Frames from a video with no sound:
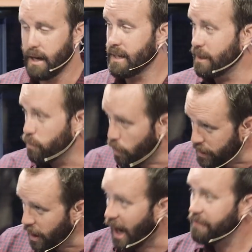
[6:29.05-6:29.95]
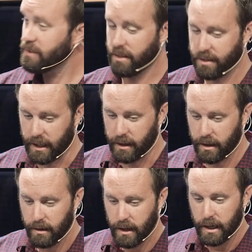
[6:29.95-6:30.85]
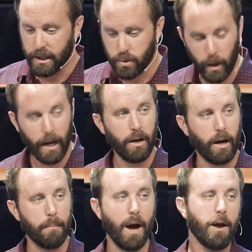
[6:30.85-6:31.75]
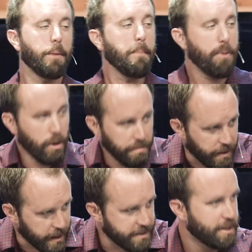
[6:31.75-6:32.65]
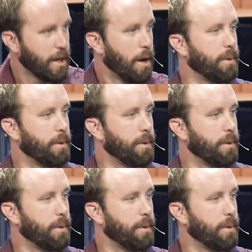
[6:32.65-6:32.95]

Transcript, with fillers: And again, what we often think is well, I'm not, I'm not perfect,